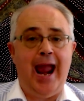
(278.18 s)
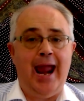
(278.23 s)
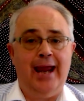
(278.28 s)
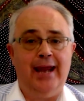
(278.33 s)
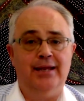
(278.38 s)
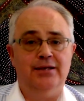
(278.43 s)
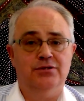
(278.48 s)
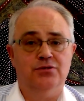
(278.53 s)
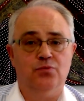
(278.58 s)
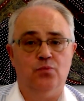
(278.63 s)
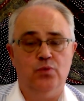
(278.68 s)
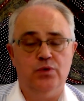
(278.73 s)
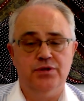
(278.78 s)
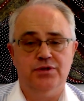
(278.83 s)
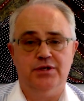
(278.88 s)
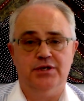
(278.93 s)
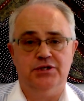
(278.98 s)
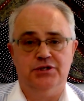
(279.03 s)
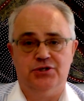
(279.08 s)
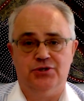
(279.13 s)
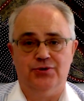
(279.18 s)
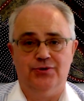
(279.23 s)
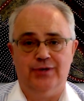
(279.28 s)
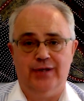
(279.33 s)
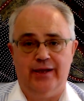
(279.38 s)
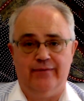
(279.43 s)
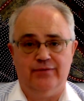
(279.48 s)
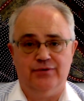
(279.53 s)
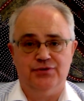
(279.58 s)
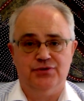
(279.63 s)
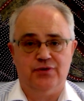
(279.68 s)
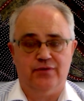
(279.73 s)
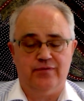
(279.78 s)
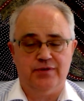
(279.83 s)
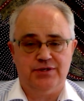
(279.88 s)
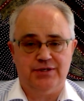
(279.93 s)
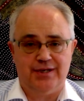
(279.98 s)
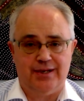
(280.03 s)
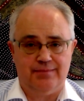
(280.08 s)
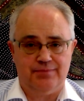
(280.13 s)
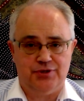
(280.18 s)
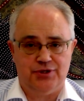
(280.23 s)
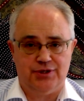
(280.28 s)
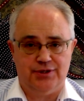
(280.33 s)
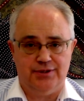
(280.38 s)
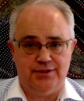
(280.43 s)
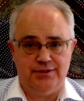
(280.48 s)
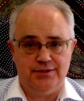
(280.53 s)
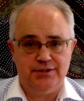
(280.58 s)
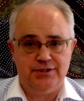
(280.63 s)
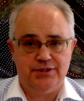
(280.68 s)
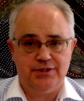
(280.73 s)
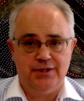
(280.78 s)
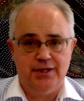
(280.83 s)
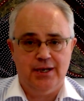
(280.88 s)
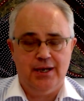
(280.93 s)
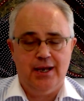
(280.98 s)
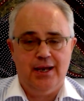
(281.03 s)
and with these 2 levels of assumptions,